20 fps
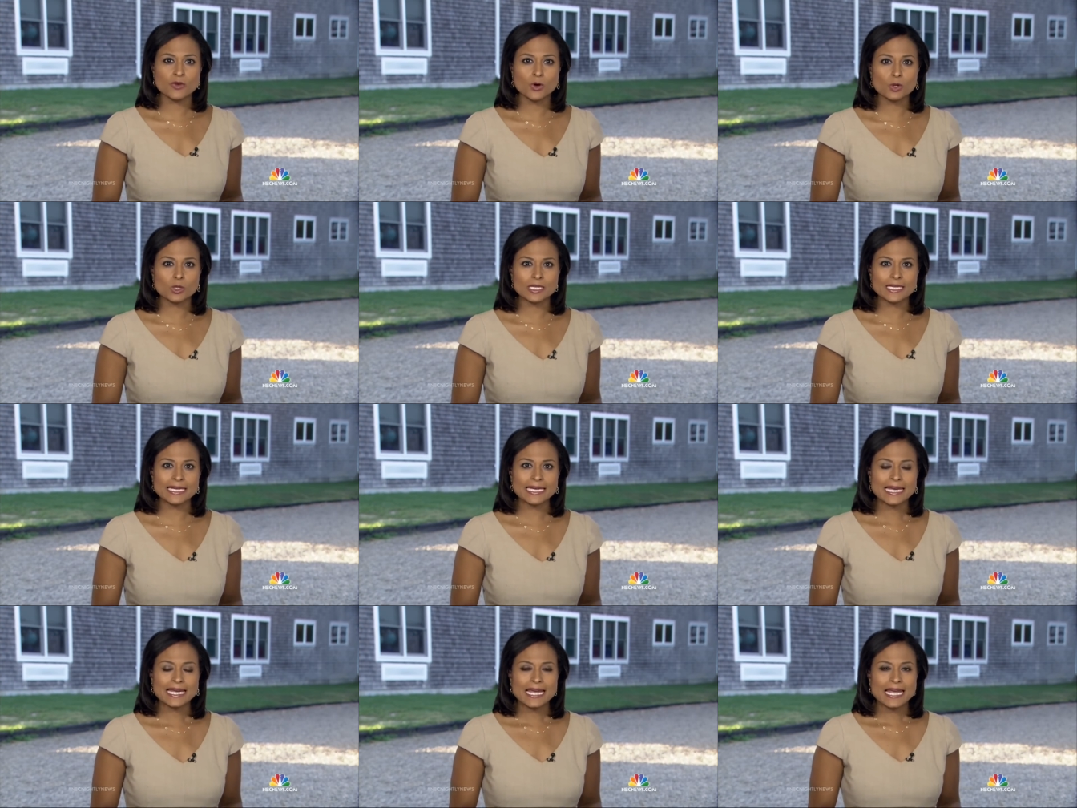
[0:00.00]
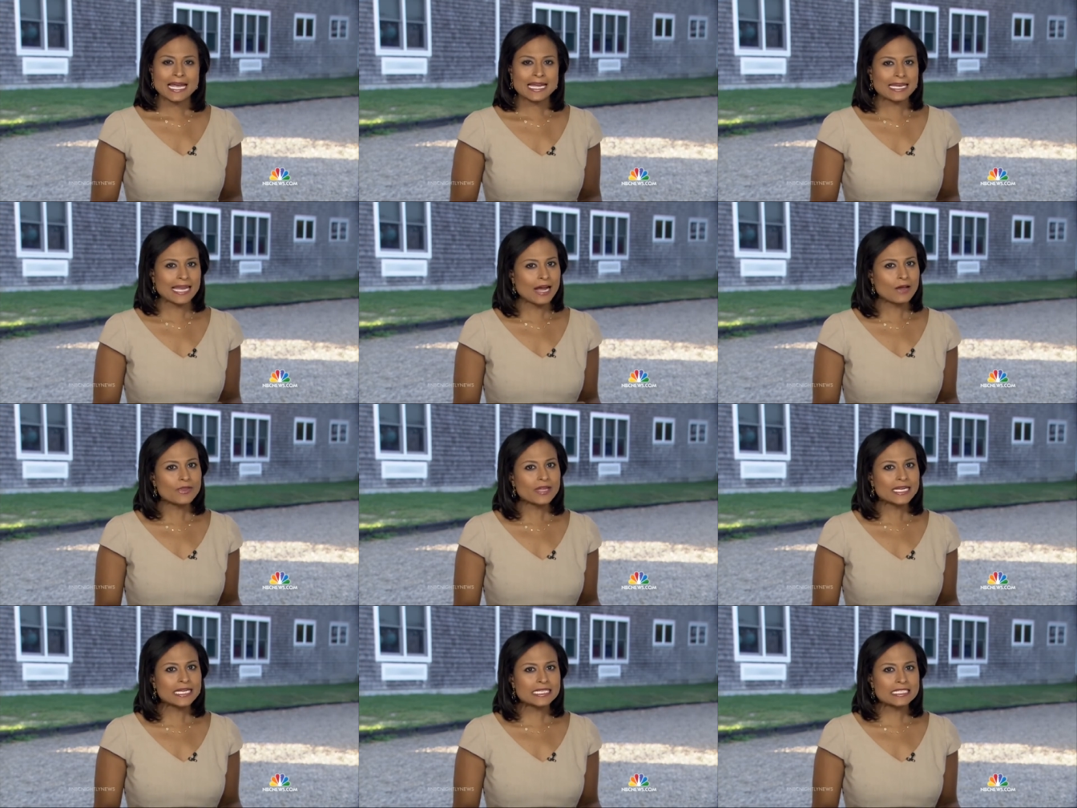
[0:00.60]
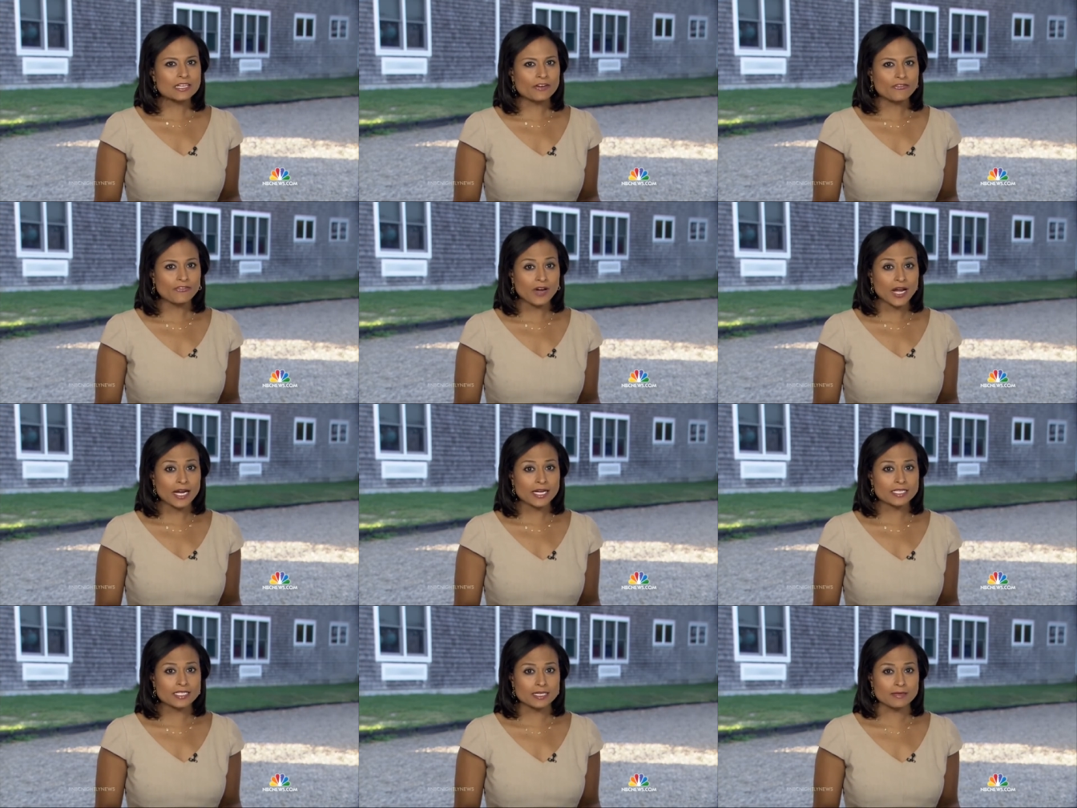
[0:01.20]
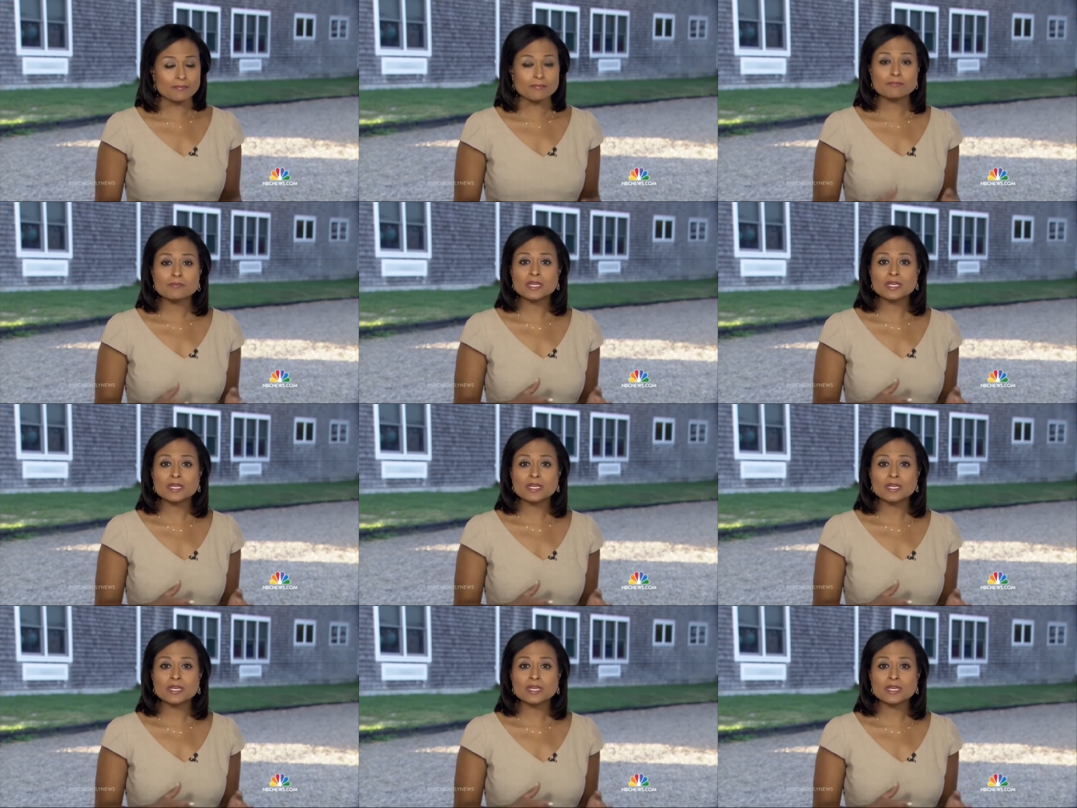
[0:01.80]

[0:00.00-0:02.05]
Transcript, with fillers: Foley, and now they need to find him.